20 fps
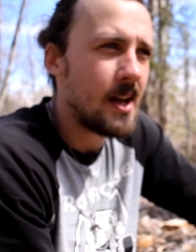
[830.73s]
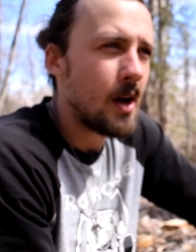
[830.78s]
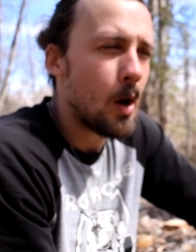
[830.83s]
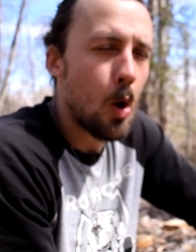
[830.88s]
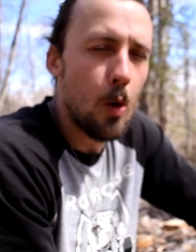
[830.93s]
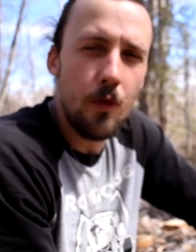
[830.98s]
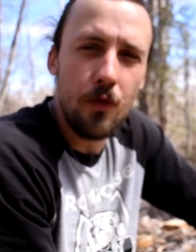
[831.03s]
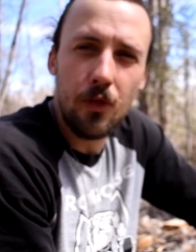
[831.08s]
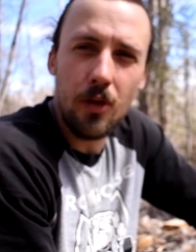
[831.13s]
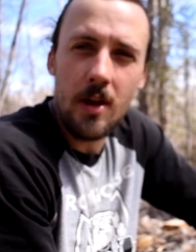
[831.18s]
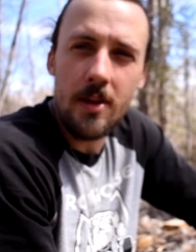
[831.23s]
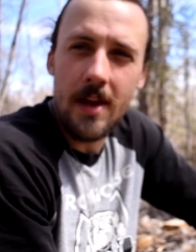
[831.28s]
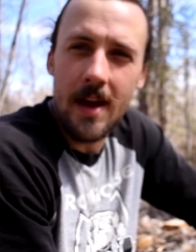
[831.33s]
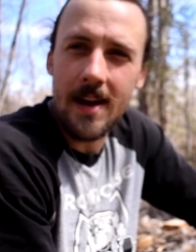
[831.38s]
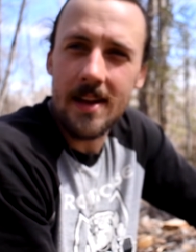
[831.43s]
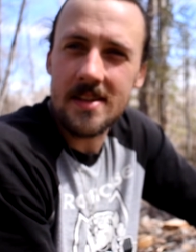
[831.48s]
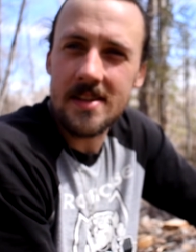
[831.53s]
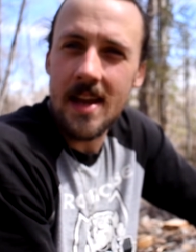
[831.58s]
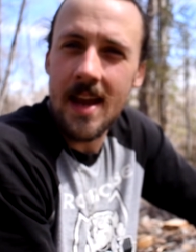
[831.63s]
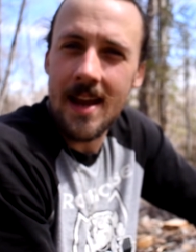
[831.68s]
Hopefully that
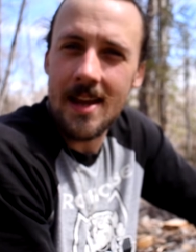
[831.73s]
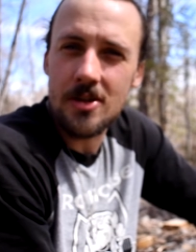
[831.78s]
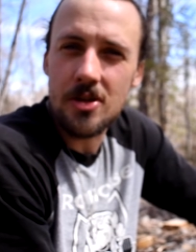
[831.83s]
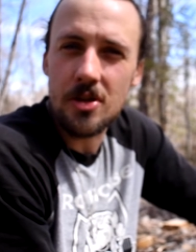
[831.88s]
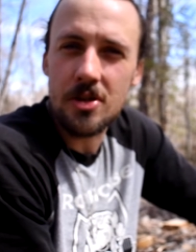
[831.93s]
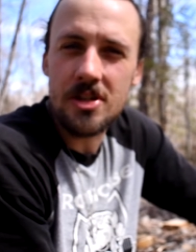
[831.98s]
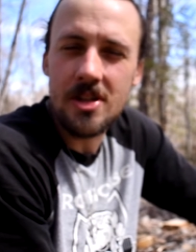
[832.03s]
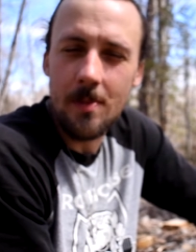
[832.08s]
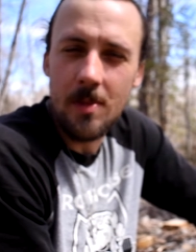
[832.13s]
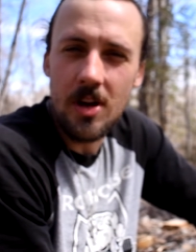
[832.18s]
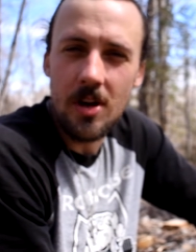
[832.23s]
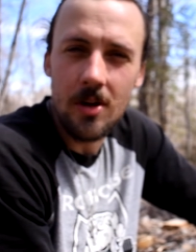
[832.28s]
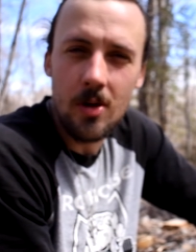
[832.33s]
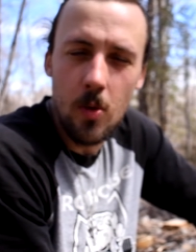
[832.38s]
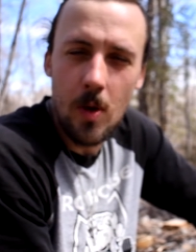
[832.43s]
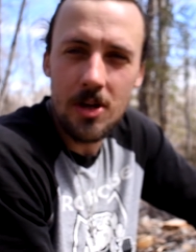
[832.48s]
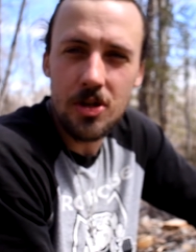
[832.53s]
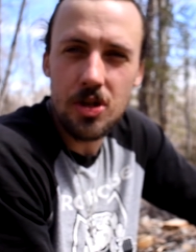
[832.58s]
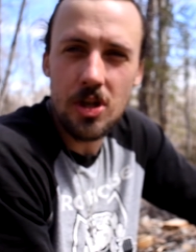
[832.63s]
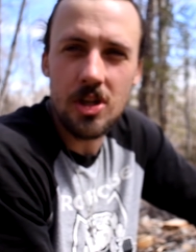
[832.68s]
has answered some of your
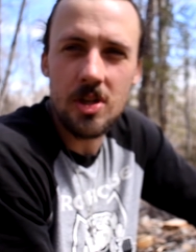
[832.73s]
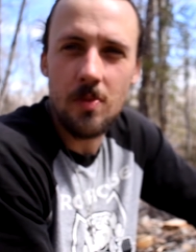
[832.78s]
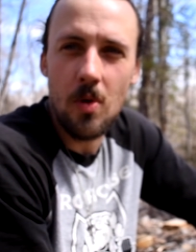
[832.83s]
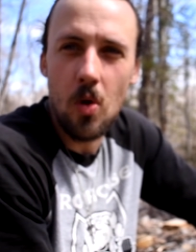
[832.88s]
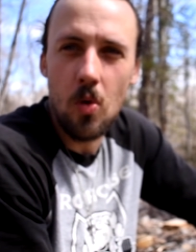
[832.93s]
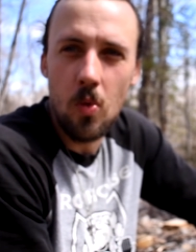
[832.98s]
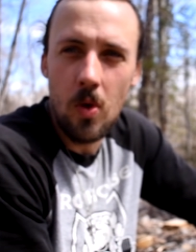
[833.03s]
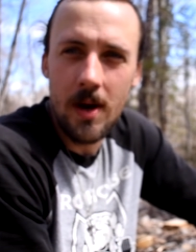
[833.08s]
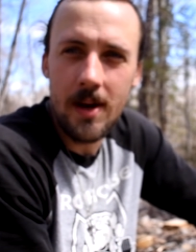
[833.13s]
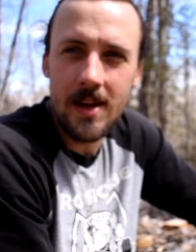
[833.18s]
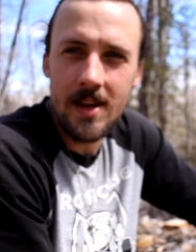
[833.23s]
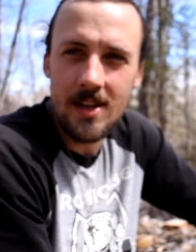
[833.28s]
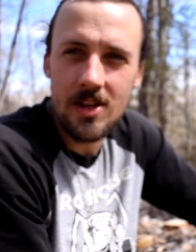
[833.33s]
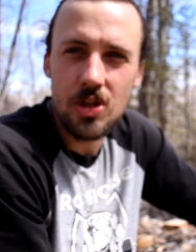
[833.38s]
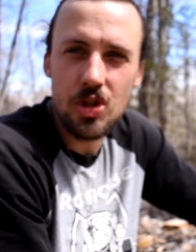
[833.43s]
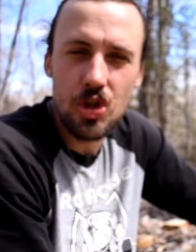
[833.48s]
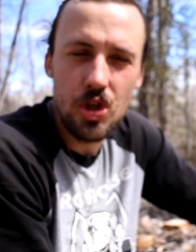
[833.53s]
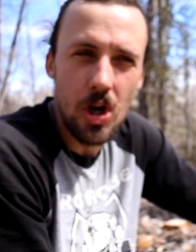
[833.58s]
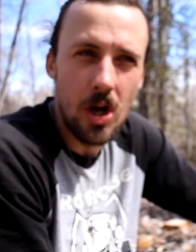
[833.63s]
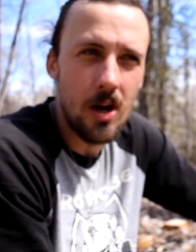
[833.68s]
questions about what
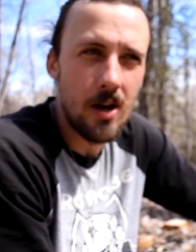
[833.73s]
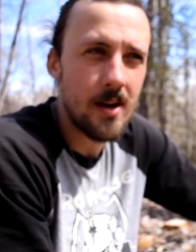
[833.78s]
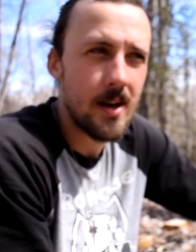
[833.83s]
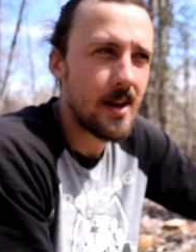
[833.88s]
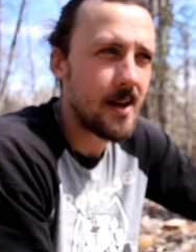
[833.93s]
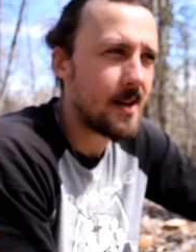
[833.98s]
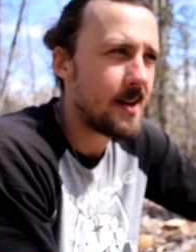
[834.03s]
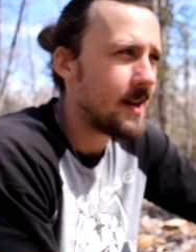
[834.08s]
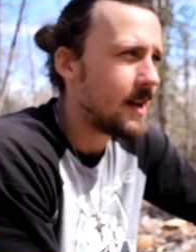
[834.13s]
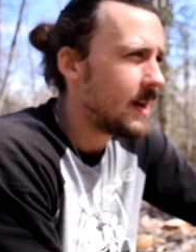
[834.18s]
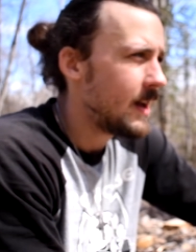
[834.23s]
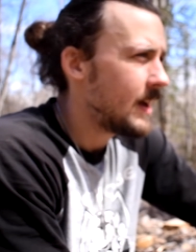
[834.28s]
is Chaga,